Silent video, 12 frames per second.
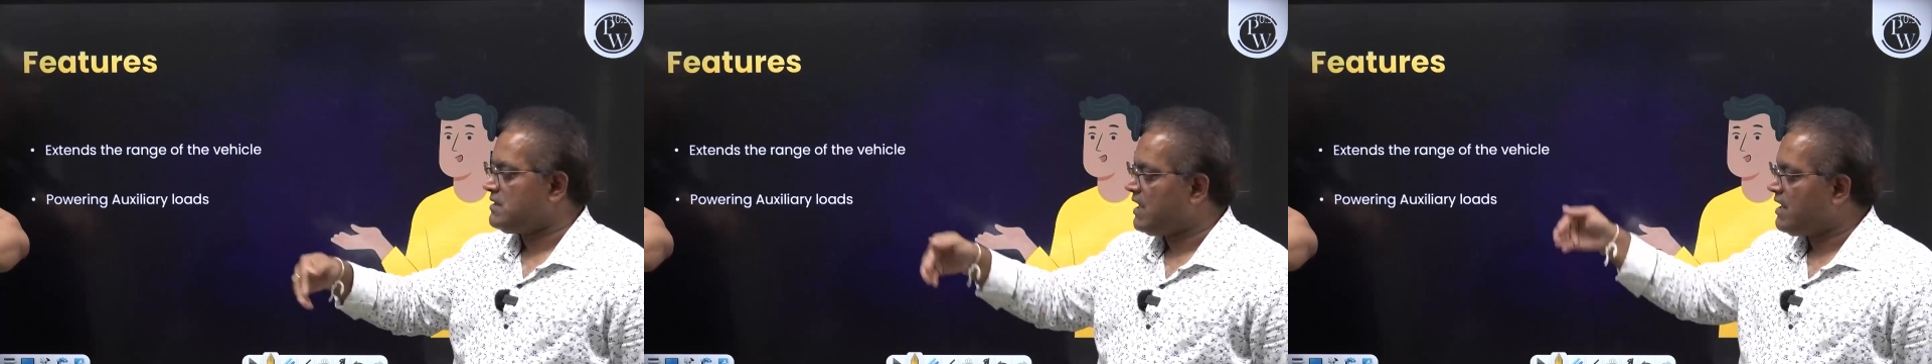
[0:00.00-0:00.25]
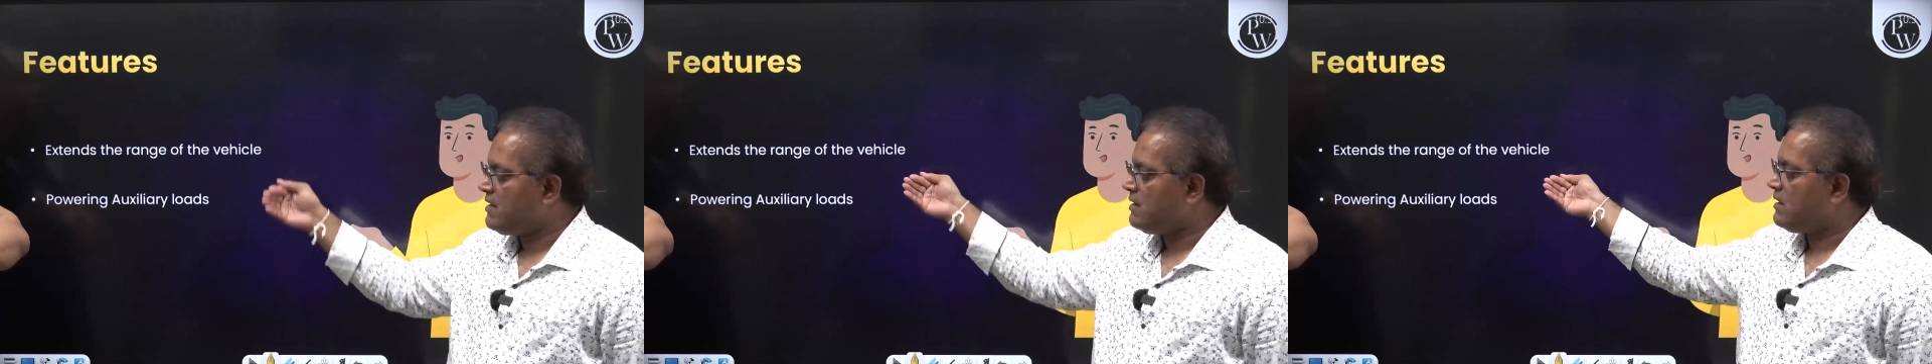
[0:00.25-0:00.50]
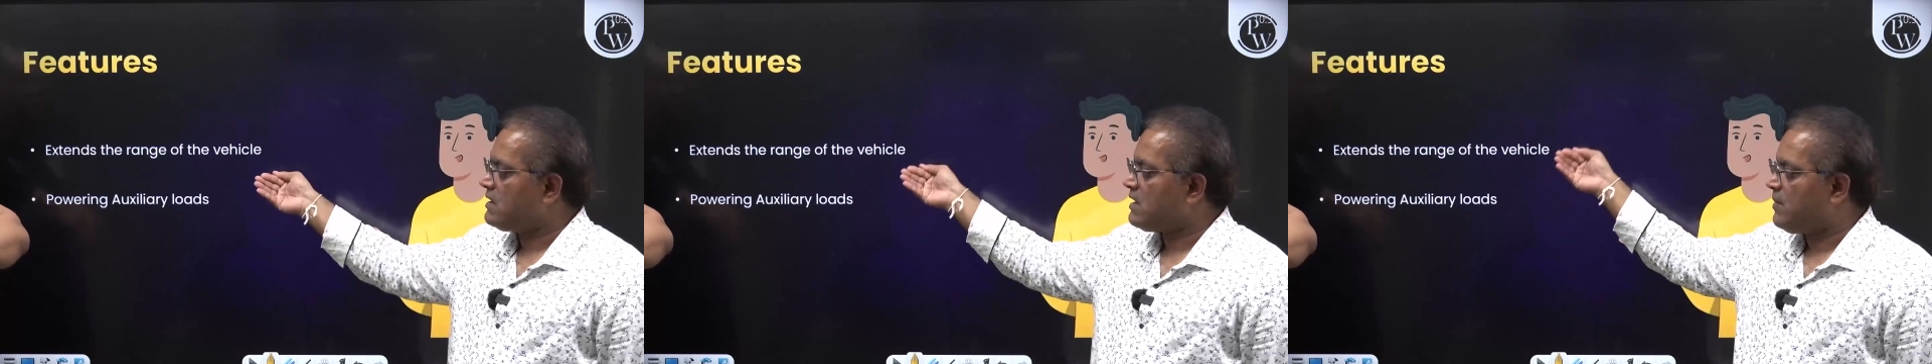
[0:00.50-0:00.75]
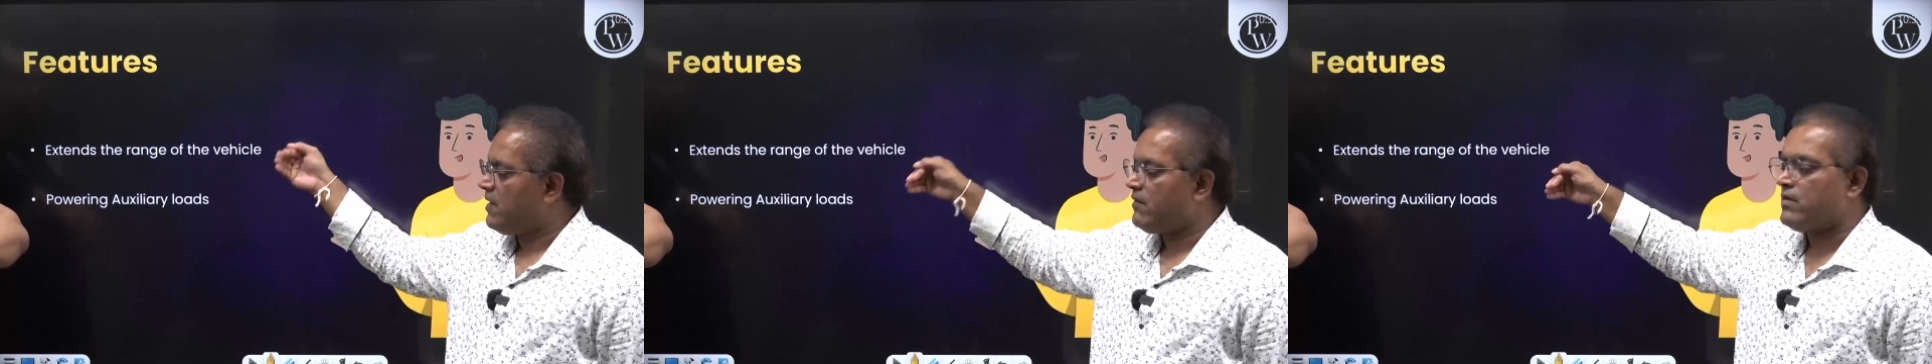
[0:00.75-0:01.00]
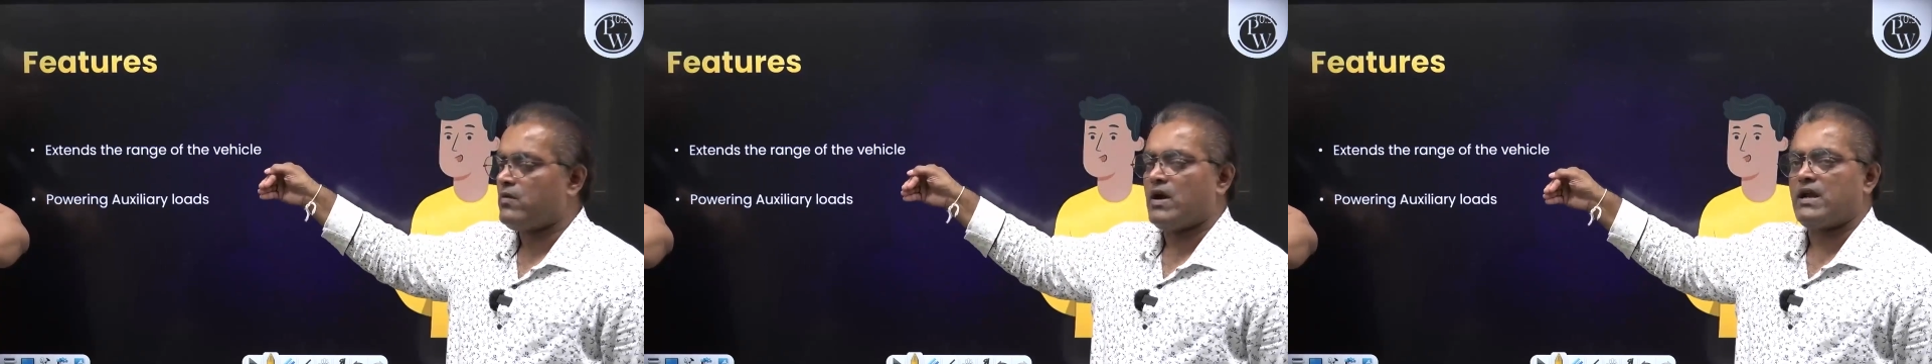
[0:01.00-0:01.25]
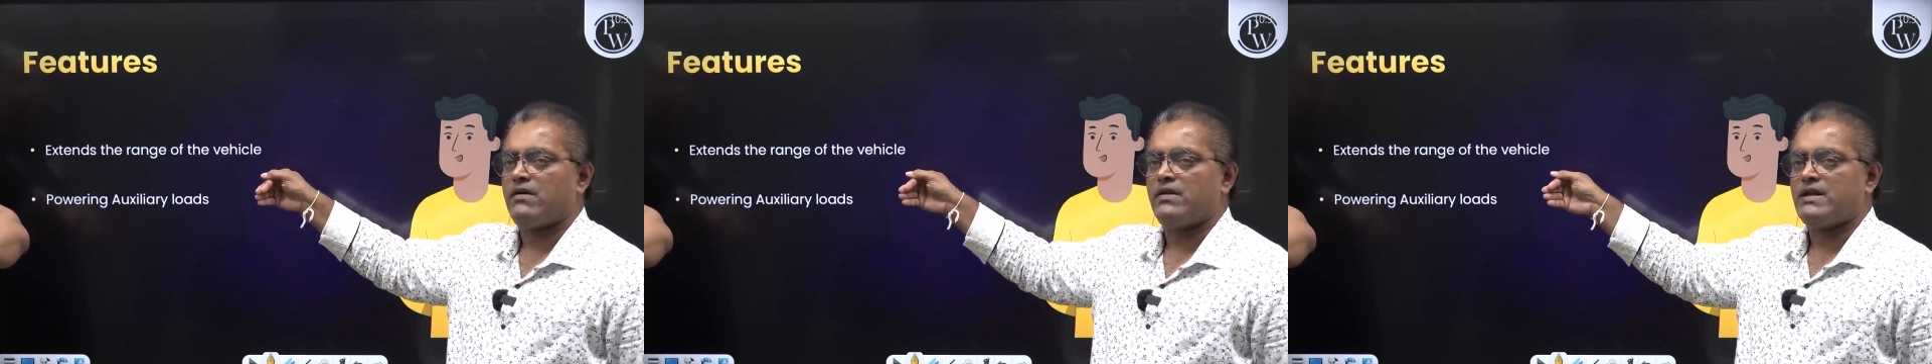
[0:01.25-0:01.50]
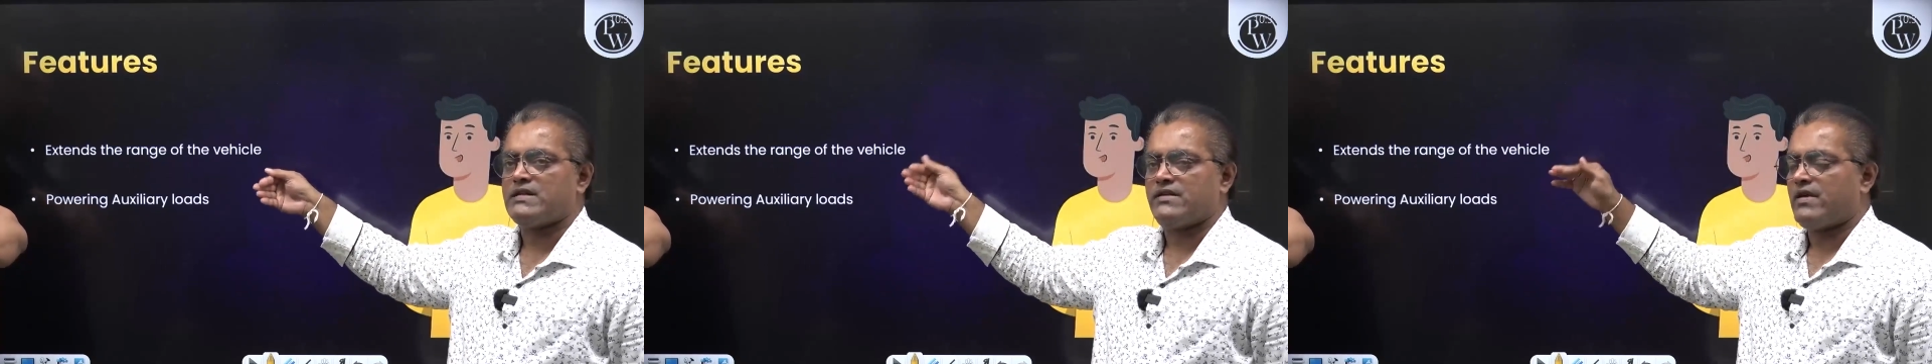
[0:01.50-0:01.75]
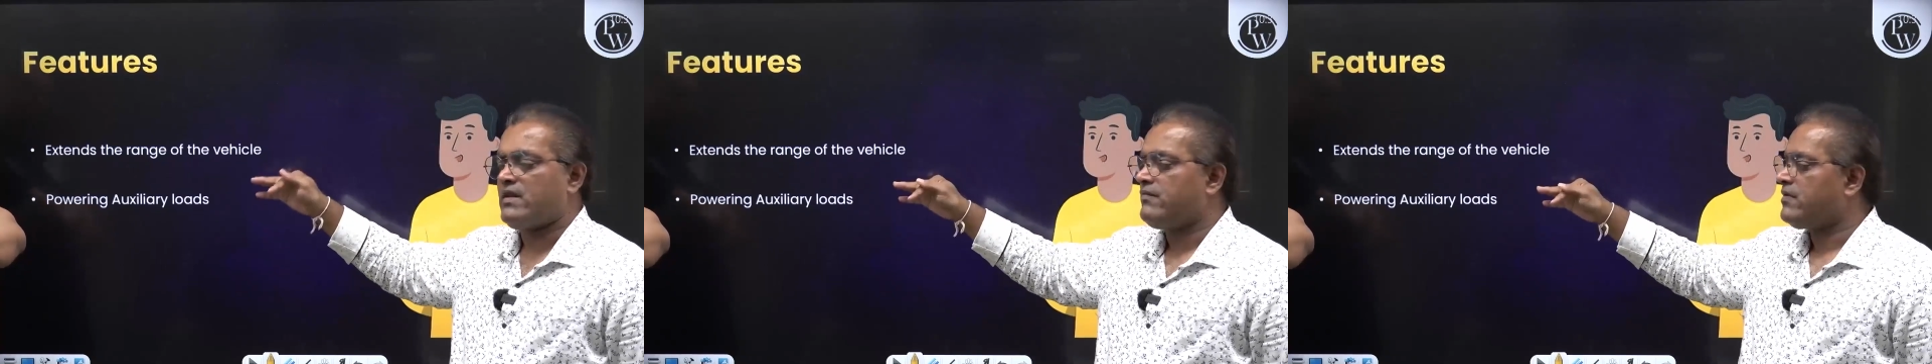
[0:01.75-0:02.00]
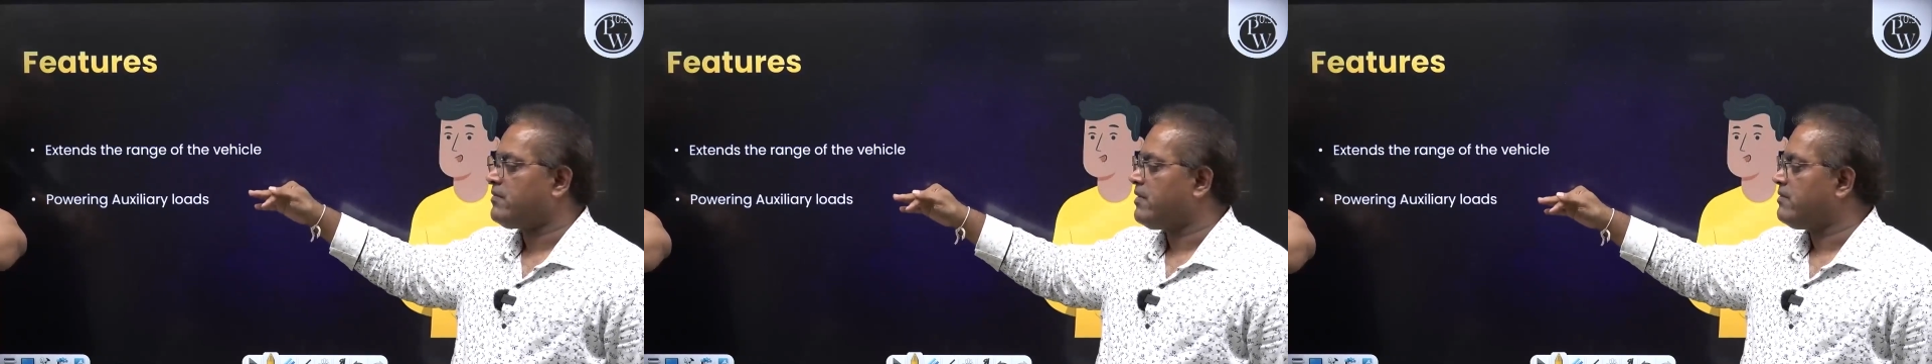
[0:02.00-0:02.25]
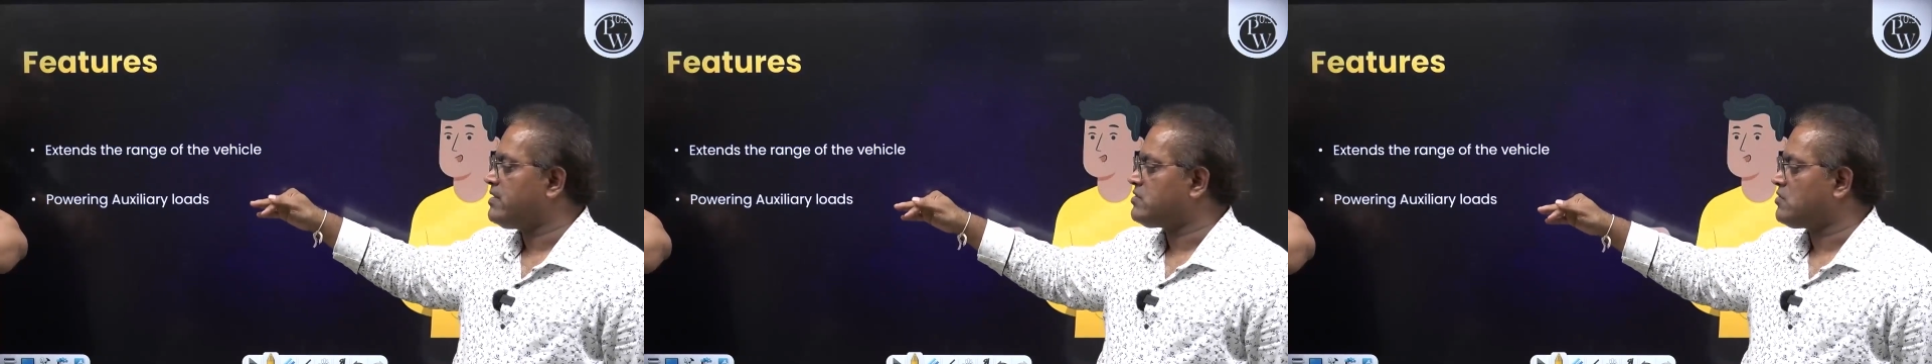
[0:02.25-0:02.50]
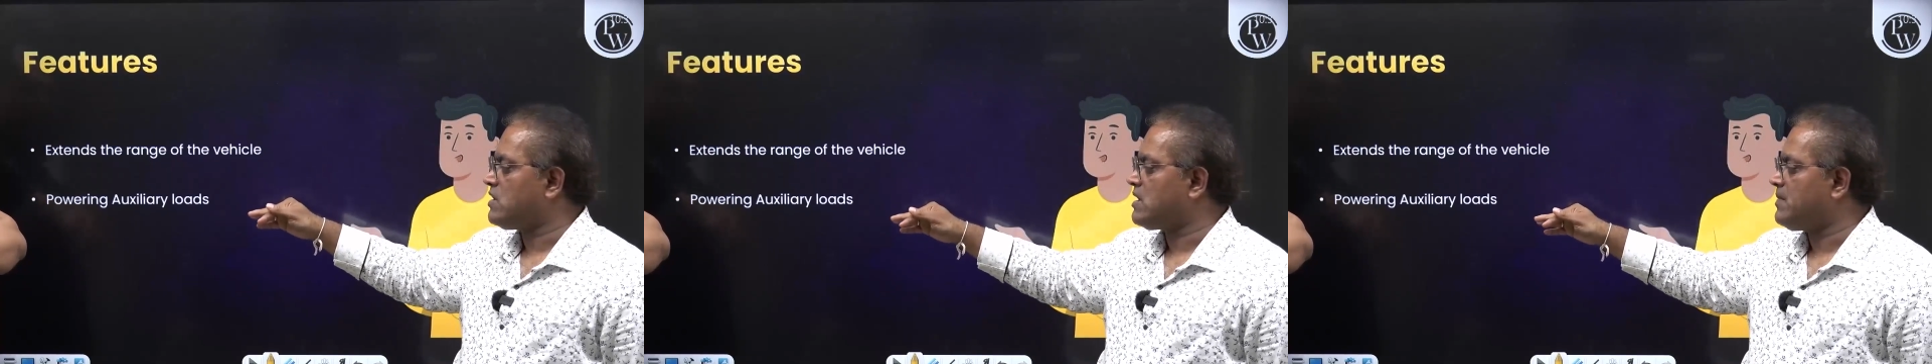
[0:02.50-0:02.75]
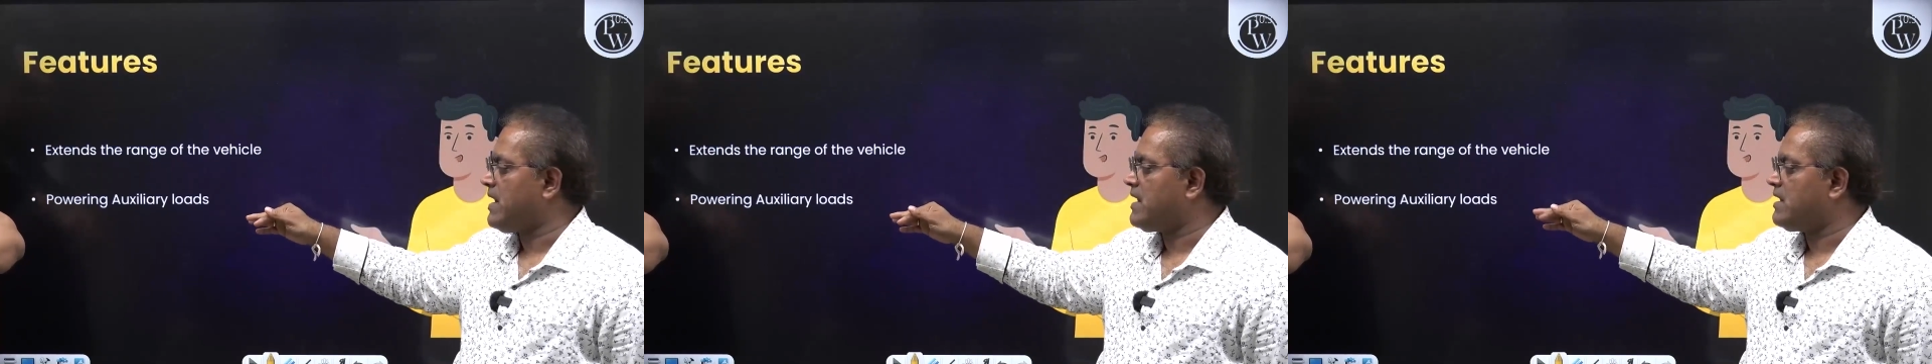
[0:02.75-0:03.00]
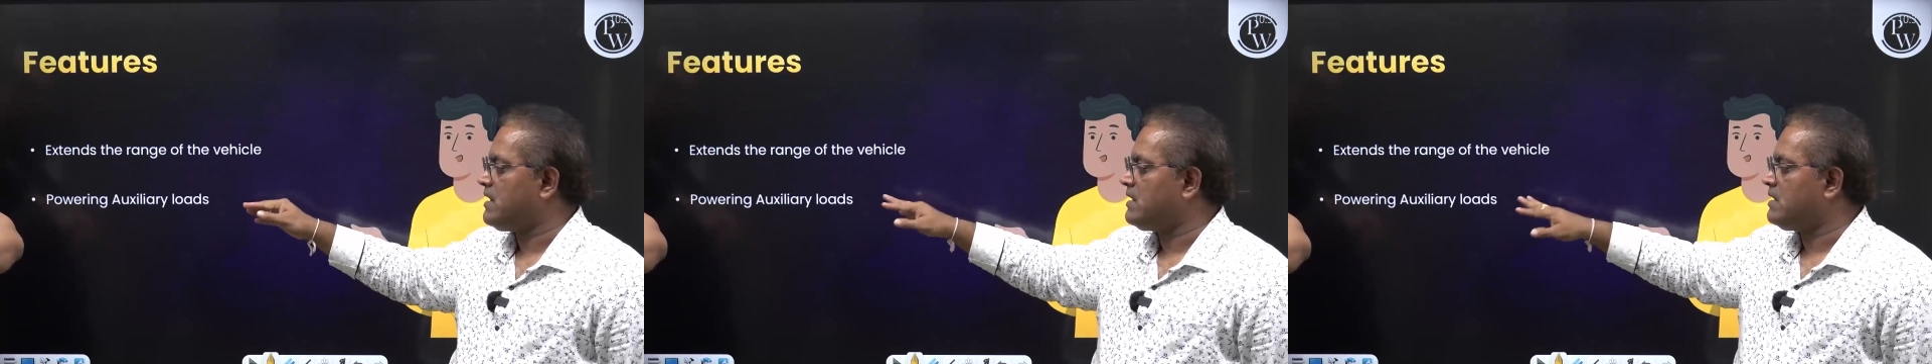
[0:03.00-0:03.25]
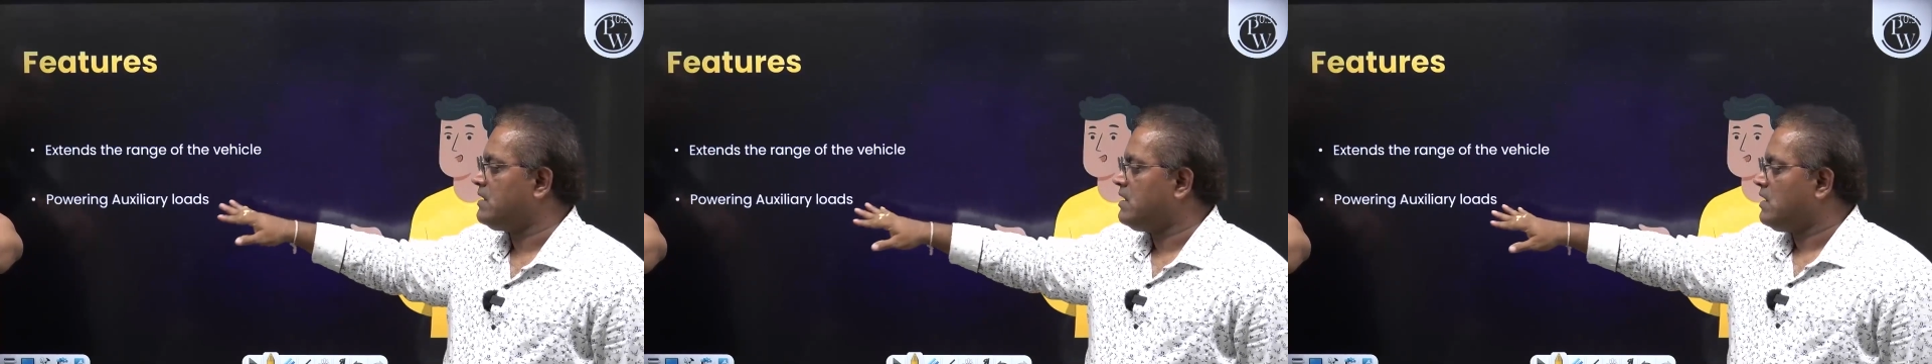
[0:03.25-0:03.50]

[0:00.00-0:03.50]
then the power whatever is available from the solar panel,